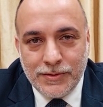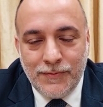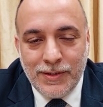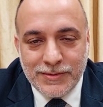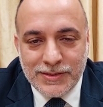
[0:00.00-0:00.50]
So
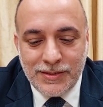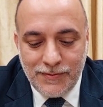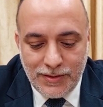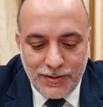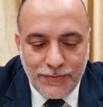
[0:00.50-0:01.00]
we
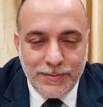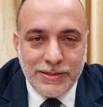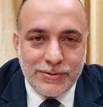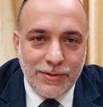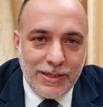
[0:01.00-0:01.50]
learn from
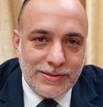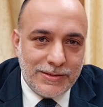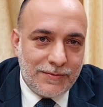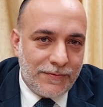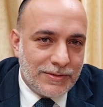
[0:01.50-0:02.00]
these 2
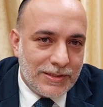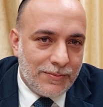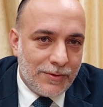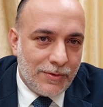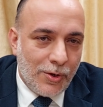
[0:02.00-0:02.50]
lessons. First
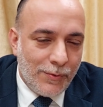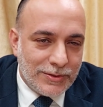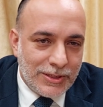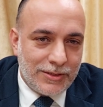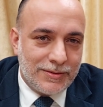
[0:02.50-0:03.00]
of all,
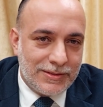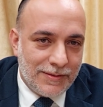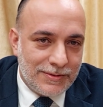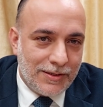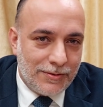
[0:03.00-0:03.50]
always check
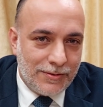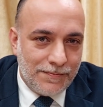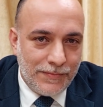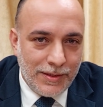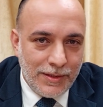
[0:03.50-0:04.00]
yourselves out.
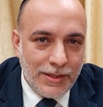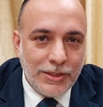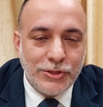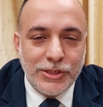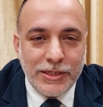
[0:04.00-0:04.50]

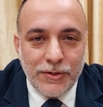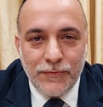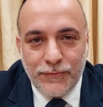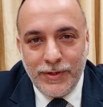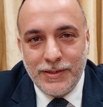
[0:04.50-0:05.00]
Check your
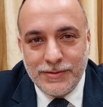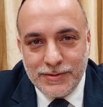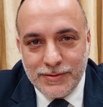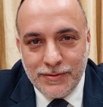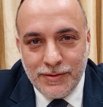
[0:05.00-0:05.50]

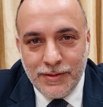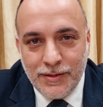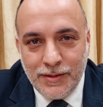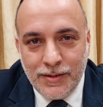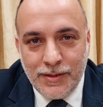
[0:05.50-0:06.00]
friends.
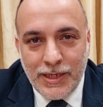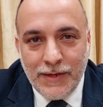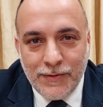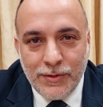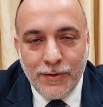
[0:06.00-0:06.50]

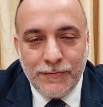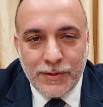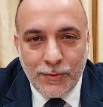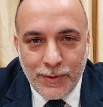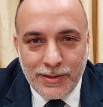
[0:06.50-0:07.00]
Even though if
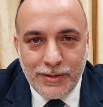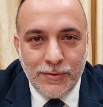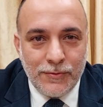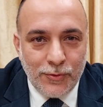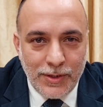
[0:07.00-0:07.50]
they're with
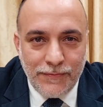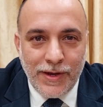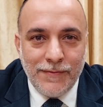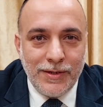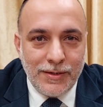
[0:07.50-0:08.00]
you
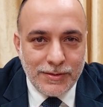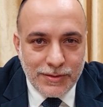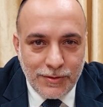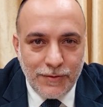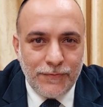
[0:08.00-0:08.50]
25 years,
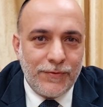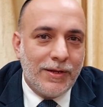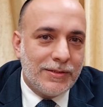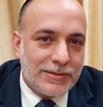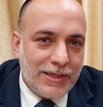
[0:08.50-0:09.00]
good
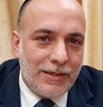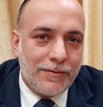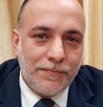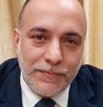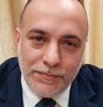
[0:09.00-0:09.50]
friends,
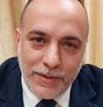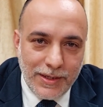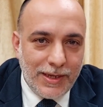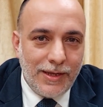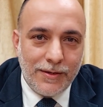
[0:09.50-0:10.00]
but
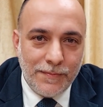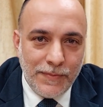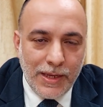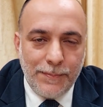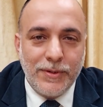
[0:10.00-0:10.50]
again,
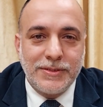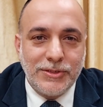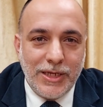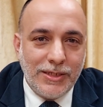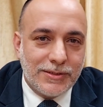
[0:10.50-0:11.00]
the person
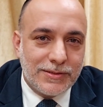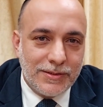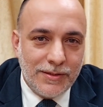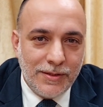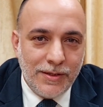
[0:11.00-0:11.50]
changes.
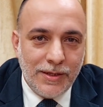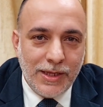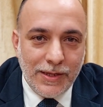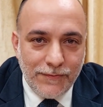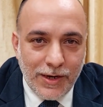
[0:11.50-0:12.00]

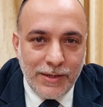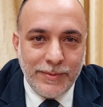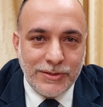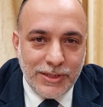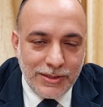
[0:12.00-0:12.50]

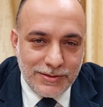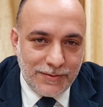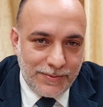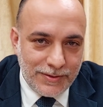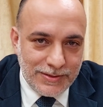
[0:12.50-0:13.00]
Environment changes
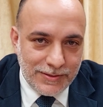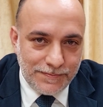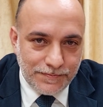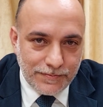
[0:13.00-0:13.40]
a person.